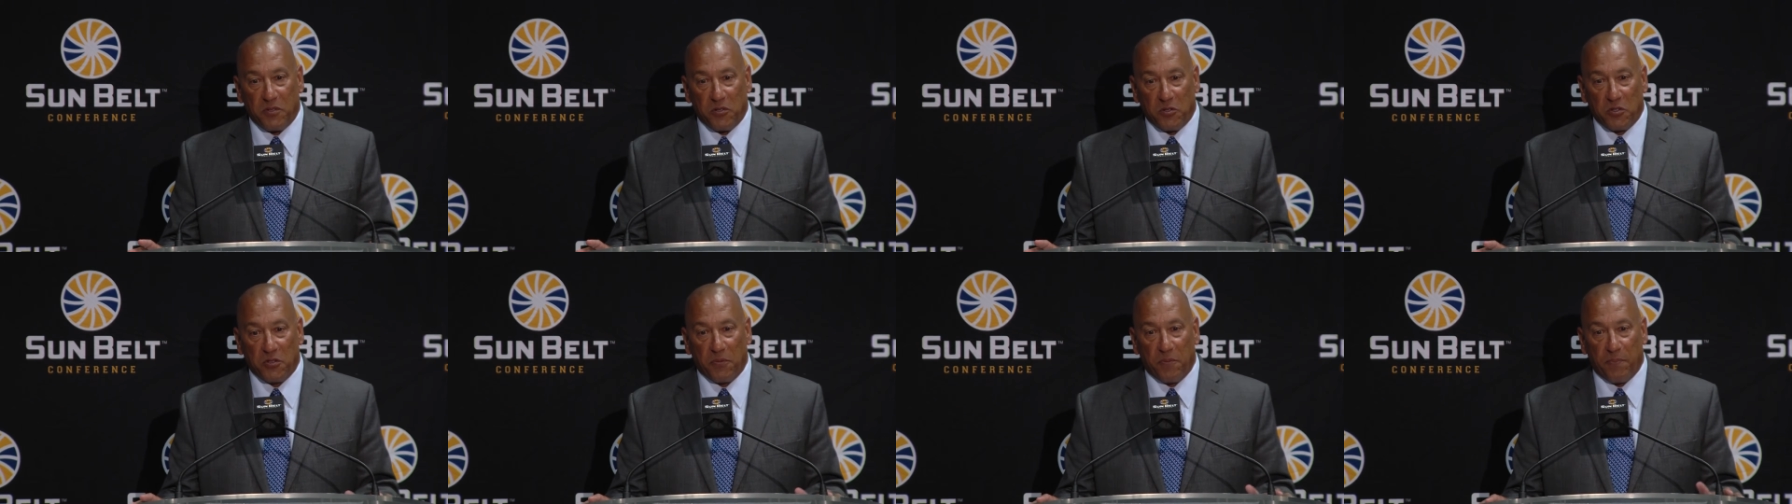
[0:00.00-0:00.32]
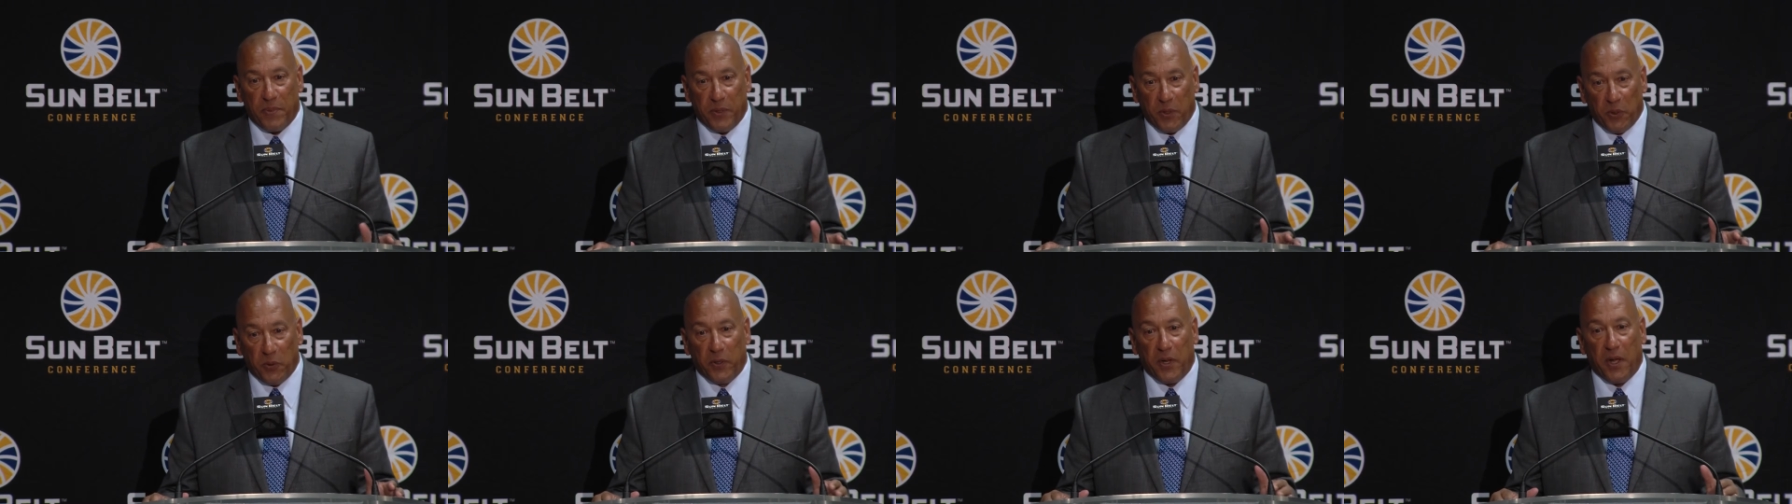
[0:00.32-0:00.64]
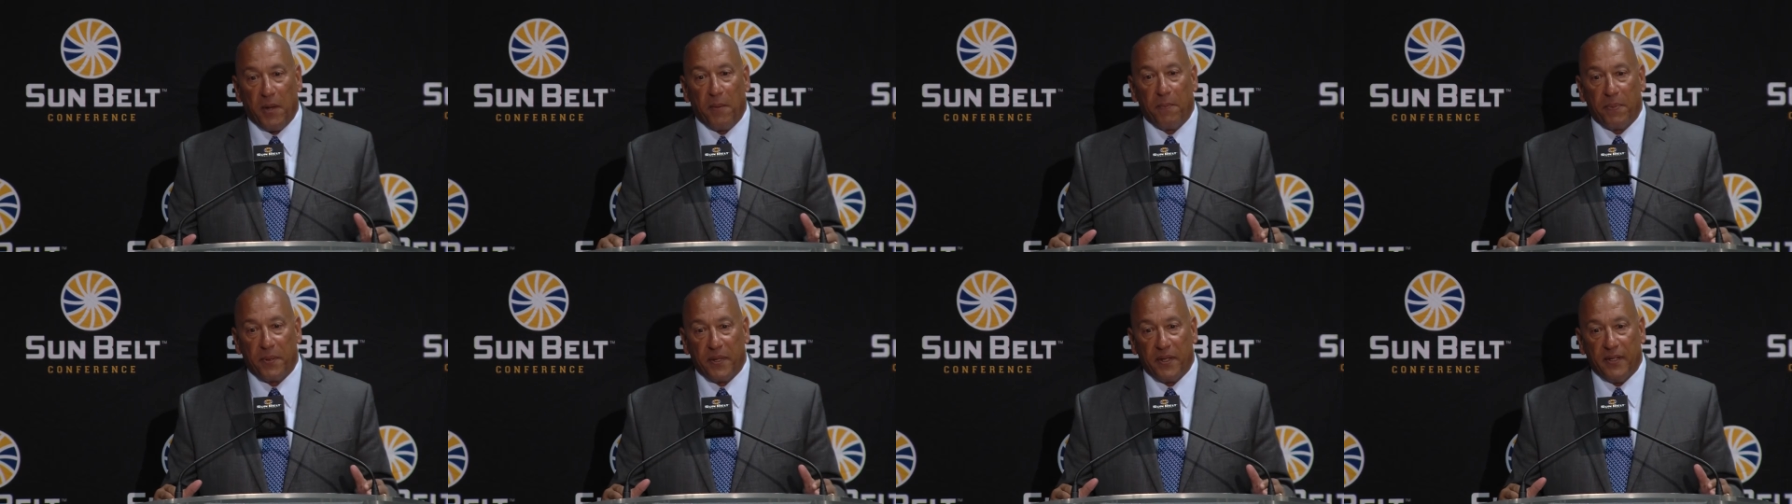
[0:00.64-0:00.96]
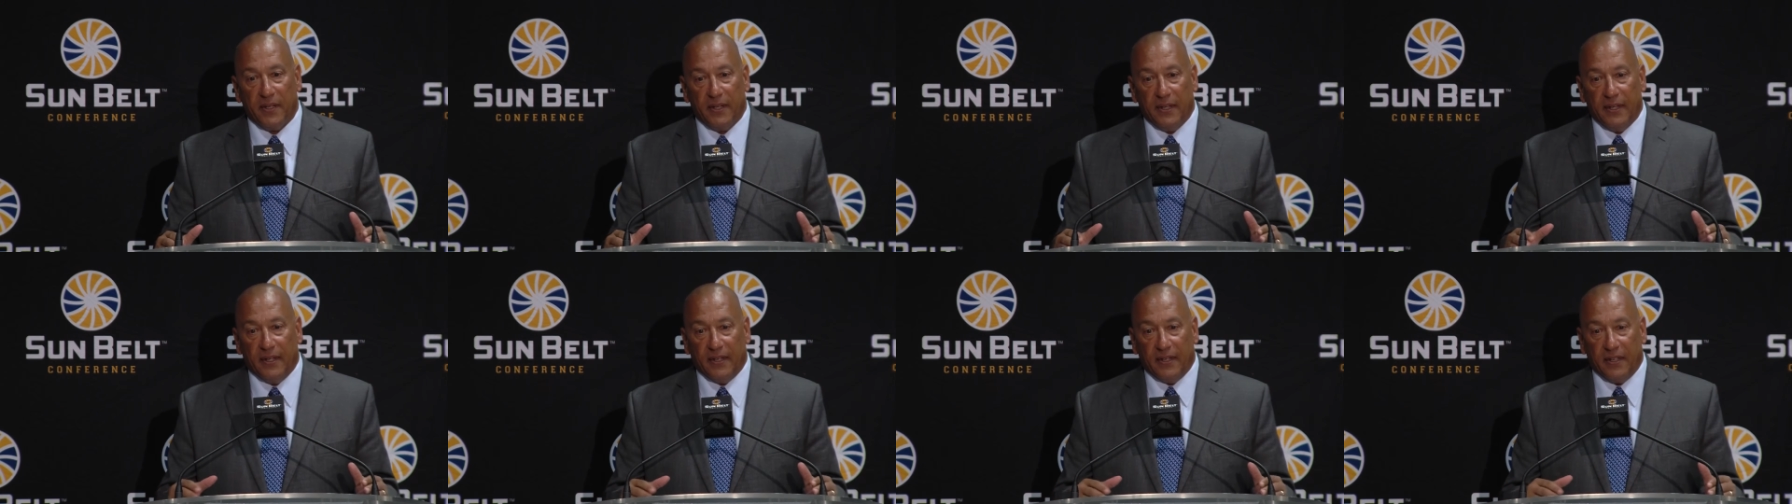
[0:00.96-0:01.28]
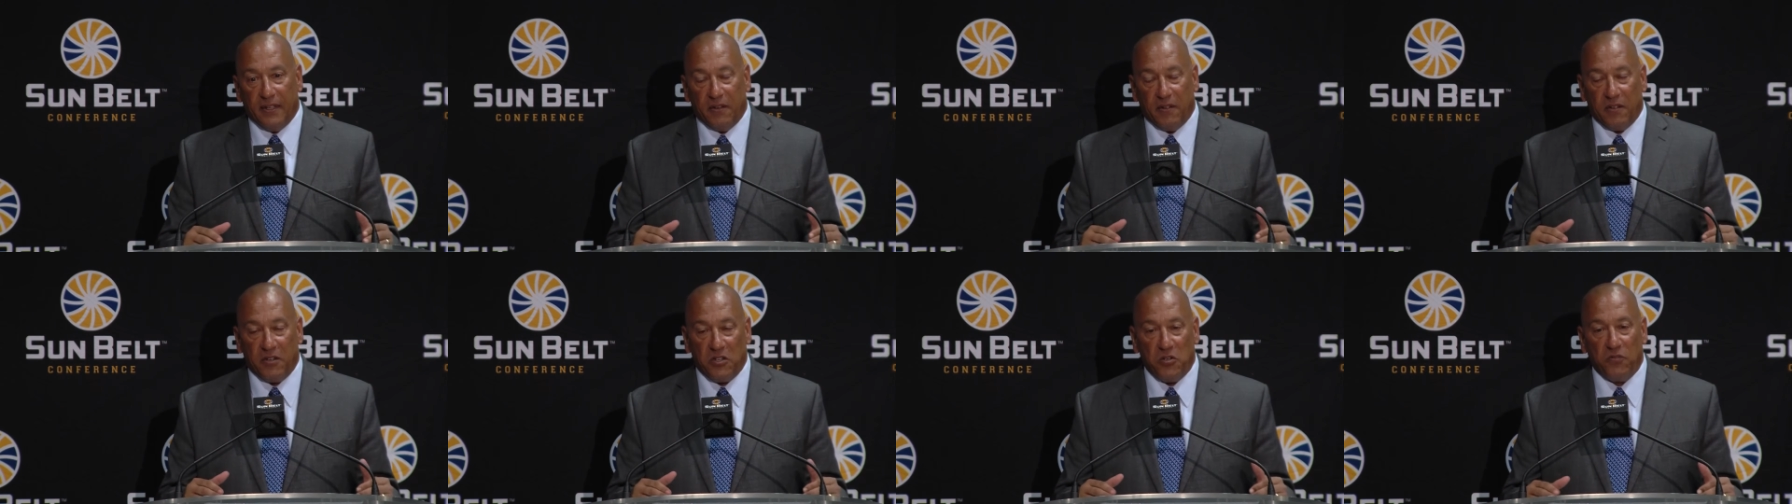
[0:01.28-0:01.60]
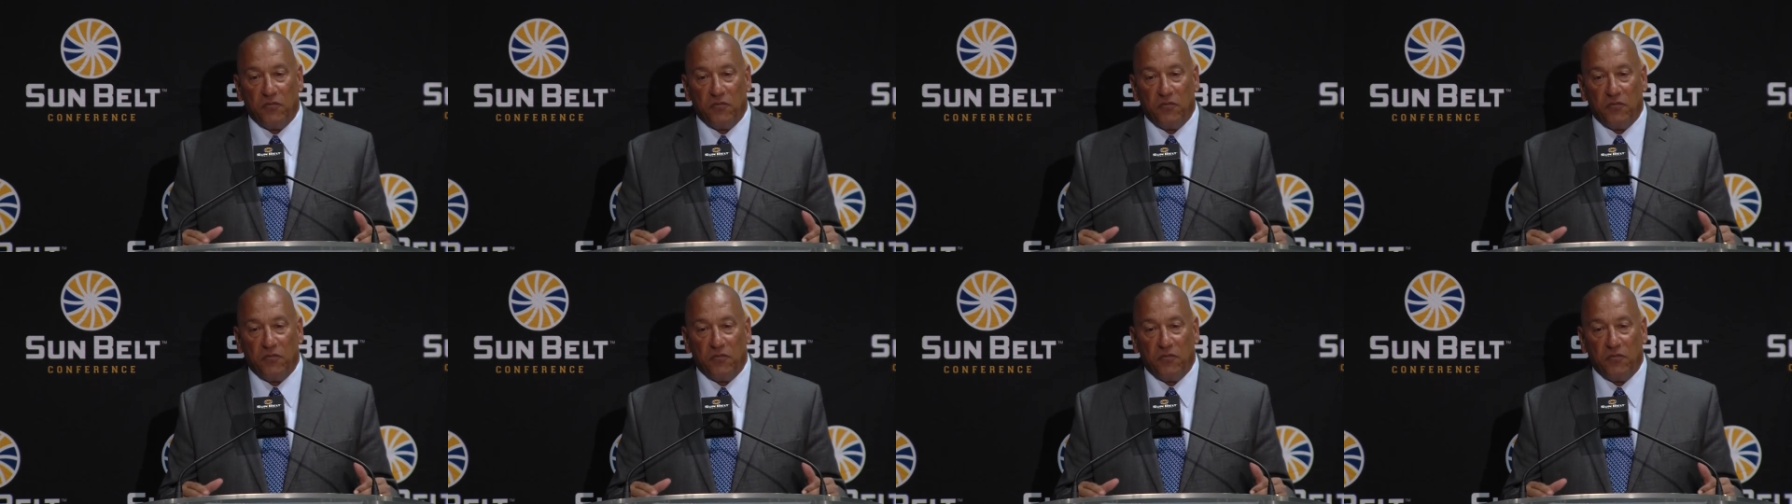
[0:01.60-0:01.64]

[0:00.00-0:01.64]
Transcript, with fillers: There's a buildup you know, that